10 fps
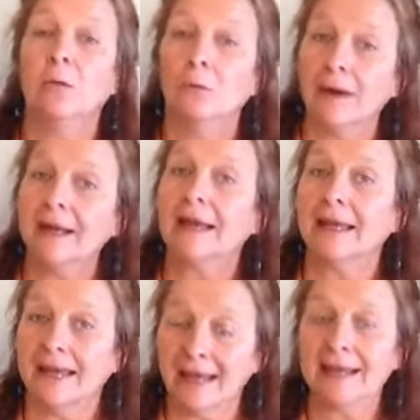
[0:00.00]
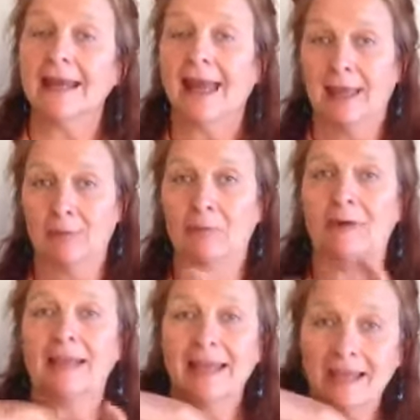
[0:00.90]
what can happen,
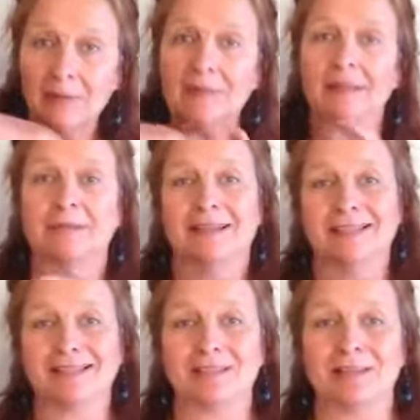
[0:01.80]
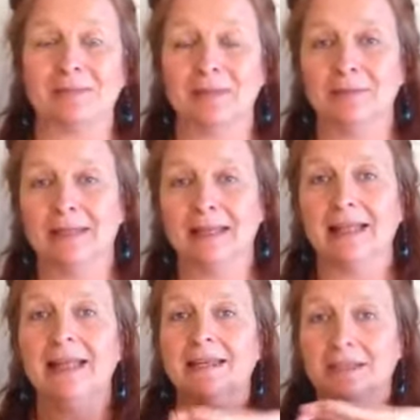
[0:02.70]
what can be the relationship
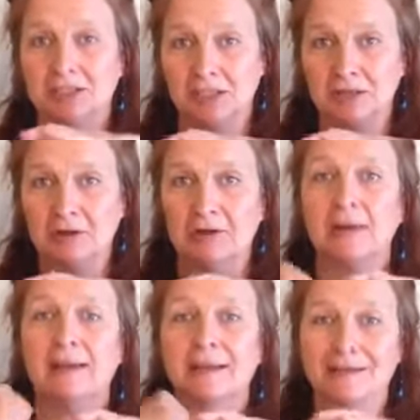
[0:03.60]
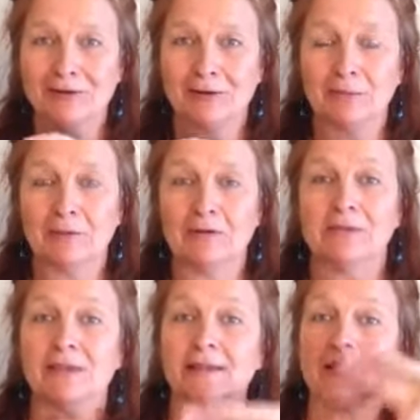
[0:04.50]
between the chair and the arm bone.
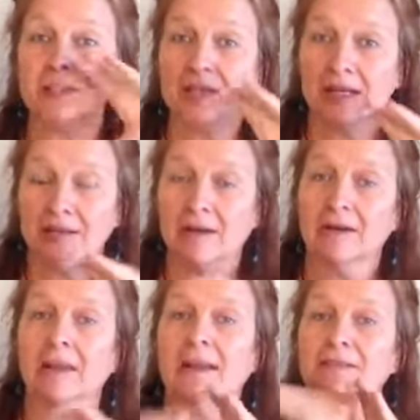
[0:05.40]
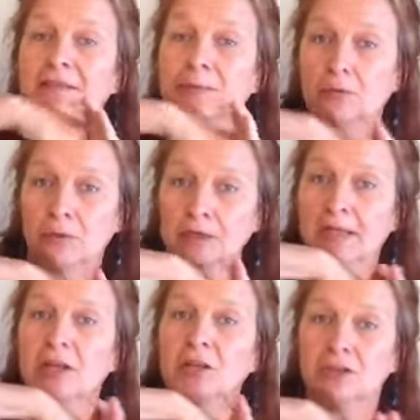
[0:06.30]
So the chair can give support
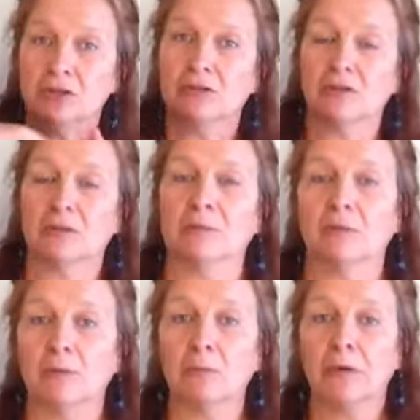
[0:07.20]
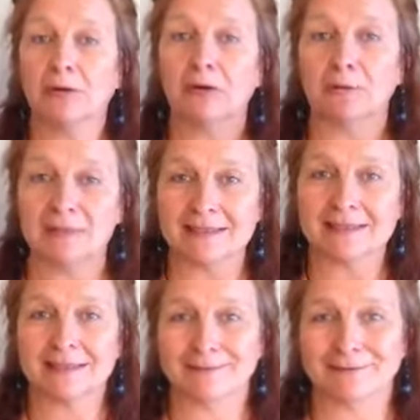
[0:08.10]
to your arm bone while your arm does
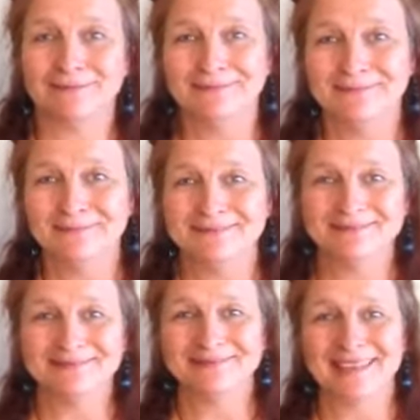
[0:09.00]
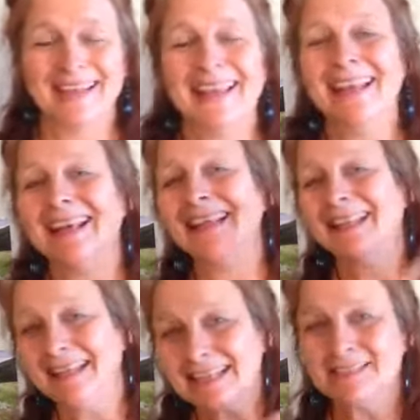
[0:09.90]
stuff. In the
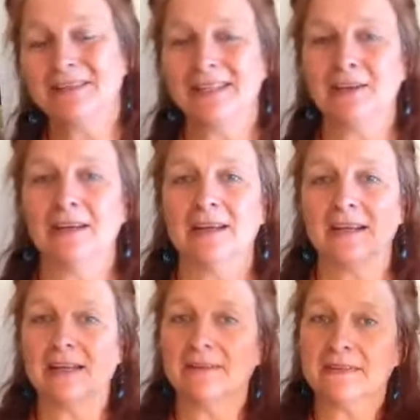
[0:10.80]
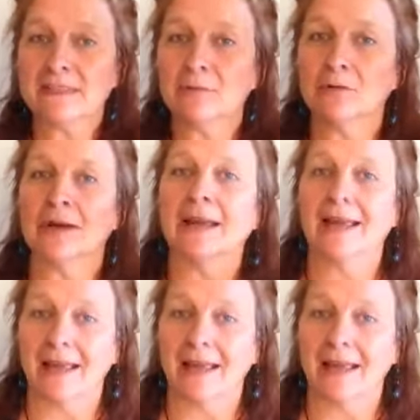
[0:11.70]
next video, I'm going to give you some more